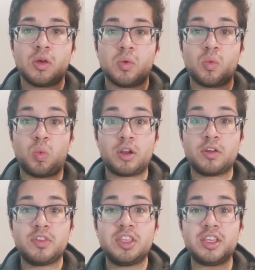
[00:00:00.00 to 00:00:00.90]
One
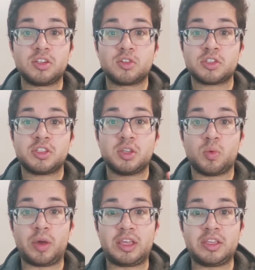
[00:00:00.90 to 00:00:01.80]
of the
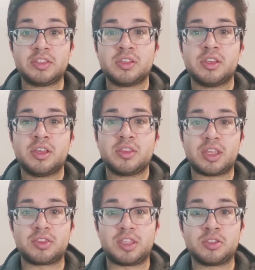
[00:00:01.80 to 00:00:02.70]
interesting ways
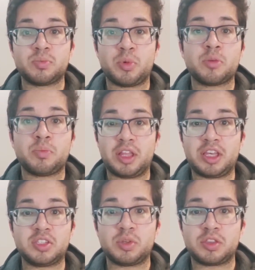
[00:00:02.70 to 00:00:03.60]
that this book
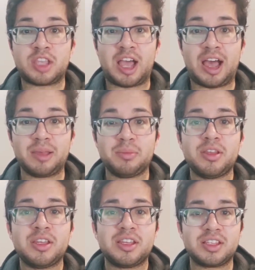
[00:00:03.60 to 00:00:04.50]
plays with time
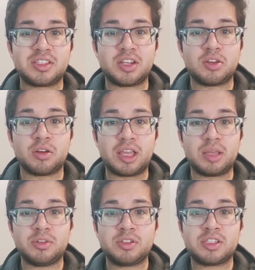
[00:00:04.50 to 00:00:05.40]
is that you're
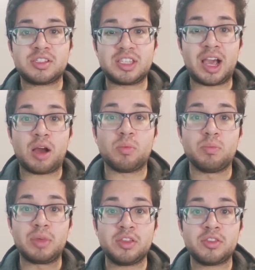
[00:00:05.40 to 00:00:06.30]
able to see how
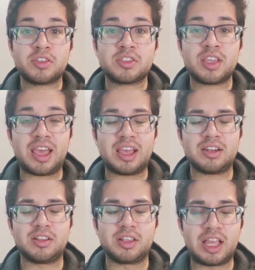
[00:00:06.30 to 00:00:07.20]
myths
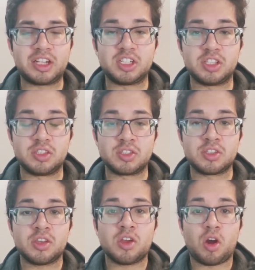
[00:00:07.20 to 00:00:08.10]
and legends
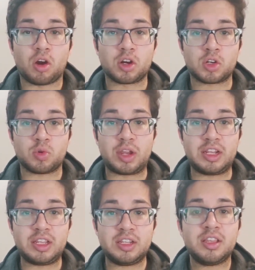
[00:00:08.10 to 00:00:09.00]
are
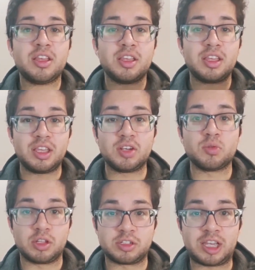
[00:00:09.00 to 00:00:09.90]
created in
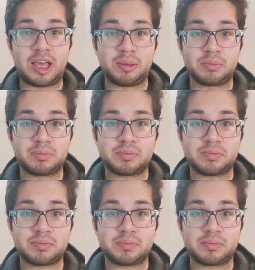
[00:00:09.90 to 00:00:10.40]
real time.